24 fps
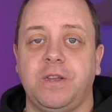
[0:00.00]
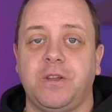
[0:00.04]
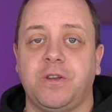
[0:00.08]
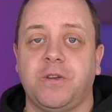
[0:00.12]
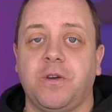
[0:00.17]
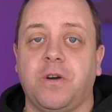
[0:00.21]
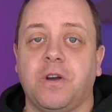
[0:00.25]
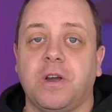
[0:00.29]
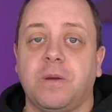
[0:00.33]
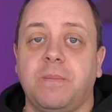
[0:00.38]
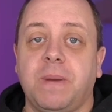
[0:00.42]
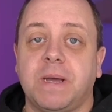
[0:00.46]
to
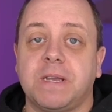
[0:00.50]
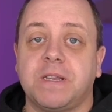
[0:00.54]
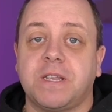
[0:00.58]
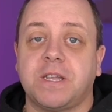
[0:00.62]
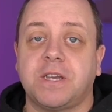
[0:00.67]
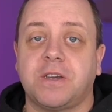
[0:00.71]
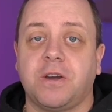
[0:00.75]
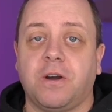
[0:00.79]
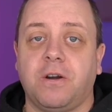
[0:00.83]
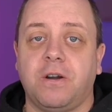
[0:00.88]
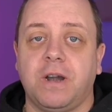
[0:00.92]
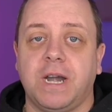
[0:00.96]
talk about
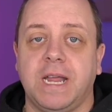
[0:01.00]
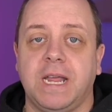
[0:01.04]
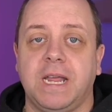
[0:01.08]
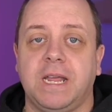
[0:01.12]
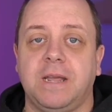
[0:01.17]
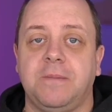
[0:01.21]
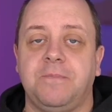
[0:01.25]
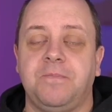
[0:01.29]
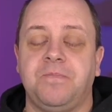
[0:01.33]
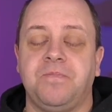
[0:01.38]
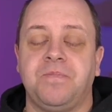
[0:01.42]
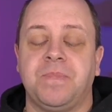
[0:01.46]

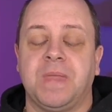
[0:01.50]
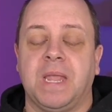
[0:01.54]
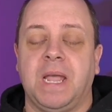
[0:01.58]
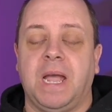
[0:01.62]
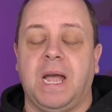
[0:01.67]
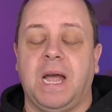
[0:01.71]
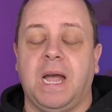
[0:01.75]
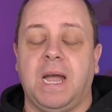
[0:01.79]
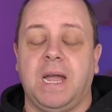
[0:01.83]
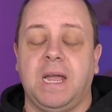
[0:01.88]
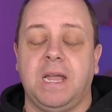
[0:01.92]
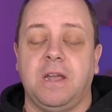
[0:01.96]
Starlink.
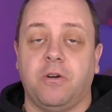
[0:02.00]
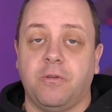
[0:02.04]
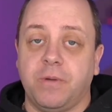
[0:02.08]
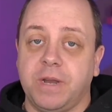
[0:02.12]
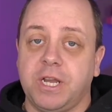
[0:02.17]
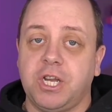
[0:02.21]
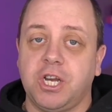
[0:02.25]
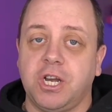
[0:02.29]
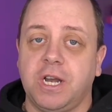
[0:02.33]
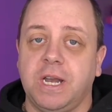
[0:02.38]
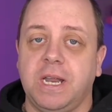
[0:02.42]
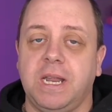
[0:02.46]
I
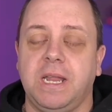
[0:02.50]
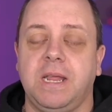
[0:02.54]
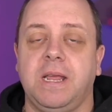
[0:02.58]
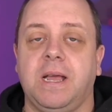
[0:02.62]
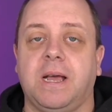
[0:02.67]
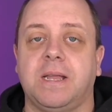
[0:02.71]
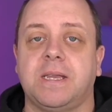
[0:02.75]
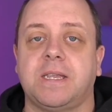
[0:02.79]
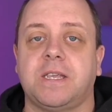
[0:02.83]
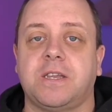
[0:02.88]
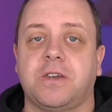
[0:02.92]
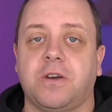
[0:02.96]
originally
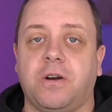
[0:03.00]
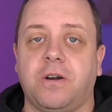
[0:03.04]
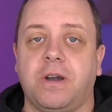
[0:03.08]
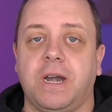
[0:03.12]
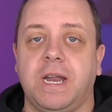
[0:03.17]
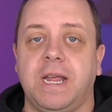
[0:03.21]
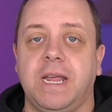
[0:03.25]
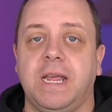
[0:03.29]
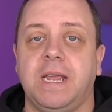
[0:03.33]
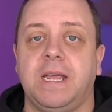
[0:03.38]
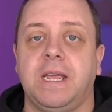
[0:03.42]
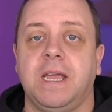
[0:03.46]
got
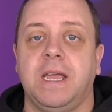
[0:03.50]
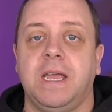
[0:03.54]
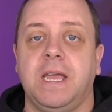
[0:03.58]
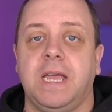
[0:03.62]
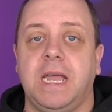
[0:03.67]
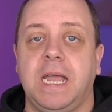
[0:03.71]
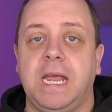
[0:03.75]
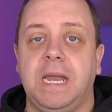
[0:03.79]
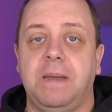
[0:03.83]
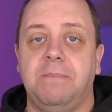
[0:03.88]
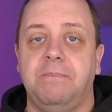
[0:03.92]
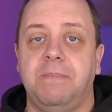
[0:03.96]
Starlink
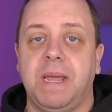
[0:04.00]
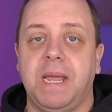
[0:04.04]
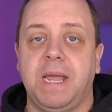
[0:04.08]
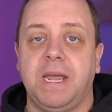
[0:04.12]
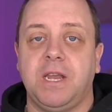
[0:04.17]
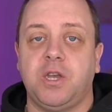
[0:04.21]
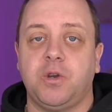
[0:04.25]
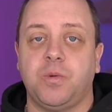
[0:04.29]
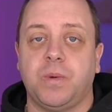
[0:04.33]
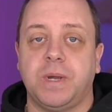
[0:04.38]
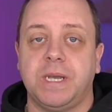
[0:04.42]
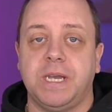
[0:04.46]
in
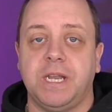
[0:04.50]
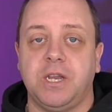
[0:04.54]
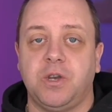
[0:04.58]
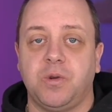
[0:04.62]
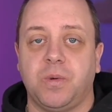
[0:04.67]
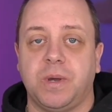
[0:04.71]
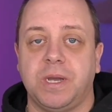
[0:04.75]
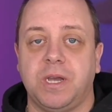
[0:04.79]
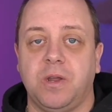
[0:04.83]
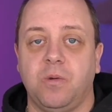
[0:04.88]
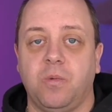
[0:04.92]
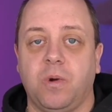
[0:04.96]
May
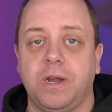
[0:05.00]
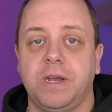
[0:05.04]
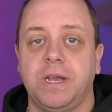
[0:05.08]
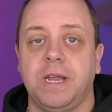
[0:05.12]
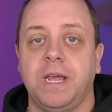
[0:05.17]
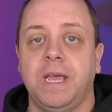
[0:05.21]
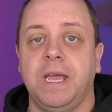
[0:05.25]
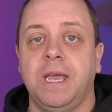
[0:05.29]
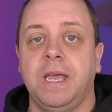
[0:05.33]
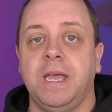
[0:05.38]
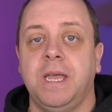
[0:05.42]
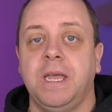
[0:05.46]

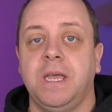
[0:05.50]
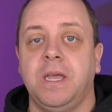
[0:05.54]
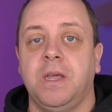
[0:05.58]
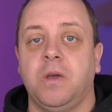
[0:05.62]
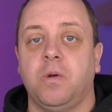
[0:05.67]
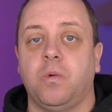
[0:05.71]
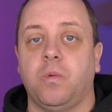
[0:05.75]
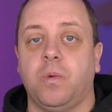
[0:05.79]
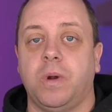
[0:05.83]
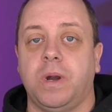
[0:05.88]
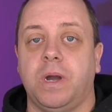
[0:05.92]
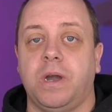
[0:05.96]
2021
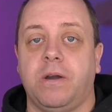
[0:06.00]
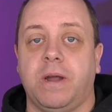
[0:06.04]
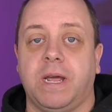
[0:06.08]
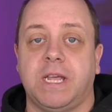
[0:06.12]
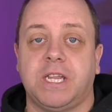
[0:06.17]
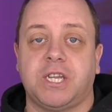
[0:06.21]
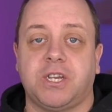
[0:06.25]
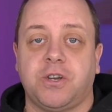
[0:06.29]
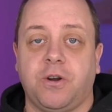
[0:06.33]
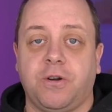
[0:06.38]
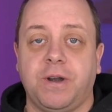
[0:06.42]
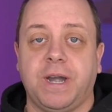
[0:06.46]
where I
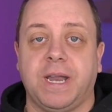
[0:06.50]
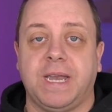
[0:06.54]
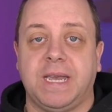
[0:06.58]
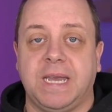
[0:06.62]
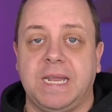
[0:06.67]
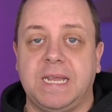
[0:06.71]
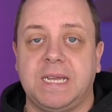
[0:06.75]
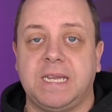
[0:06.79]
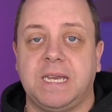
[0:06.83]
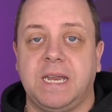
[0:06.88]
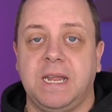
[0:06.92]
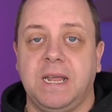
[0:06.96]
started
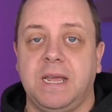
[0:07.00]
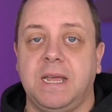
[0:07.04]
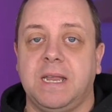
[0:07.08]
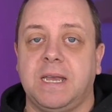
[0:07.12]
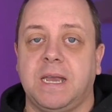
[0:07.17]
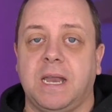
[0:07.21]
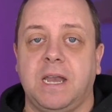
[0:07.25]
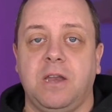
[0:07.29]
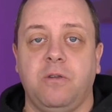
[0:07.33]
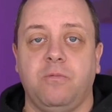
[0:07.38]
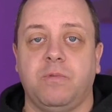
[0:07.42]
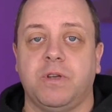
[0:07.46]
testing
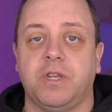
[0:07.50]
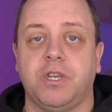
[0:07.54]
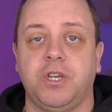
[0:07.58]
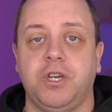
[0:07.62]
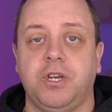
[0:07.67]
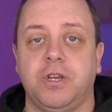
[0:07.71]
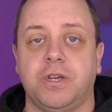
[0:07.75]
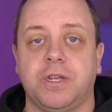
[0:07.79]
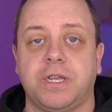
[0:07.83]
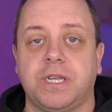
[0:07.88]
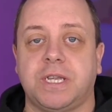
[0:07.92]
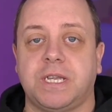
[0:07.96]
it and it was
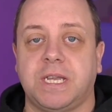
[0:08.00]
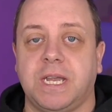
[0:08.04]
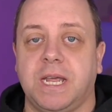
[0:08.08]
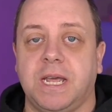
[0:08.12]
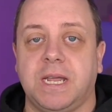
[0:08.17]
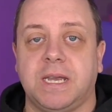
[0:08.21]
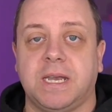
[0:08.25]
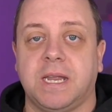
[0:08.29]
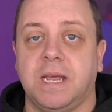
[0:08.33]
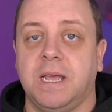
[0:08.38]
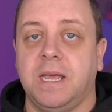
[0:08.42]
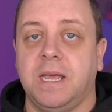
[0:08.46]
just set